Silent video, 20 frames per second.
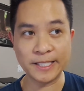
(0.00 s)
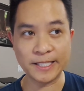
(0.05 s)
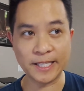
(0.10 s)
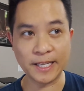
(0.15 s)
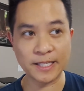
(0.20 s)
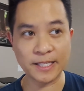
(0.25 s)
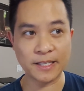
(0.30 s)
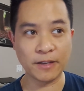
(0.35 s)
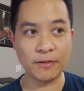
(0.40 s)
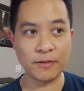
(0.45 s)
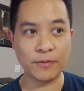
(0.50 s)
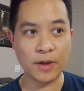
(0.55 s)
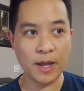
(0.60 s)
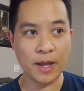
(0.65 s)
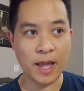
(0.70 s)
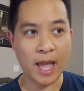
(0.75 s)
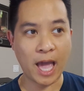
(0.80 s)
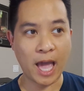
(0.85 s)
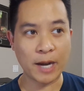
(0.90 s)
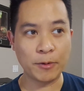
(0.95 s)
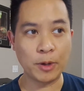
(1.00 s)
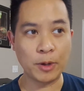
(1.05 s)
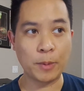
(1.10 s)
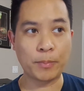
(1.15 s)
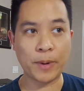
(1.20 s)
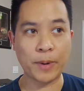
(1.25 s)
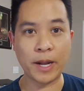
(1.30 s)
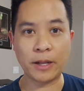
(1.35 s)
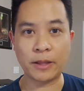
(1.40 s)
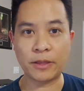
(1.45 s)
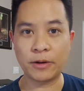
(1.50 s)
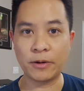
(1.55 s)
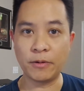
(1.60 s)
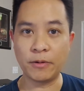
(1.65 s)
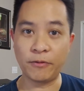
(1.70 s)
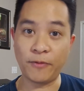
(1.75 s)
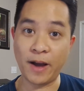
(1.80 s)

sense of how do we break through,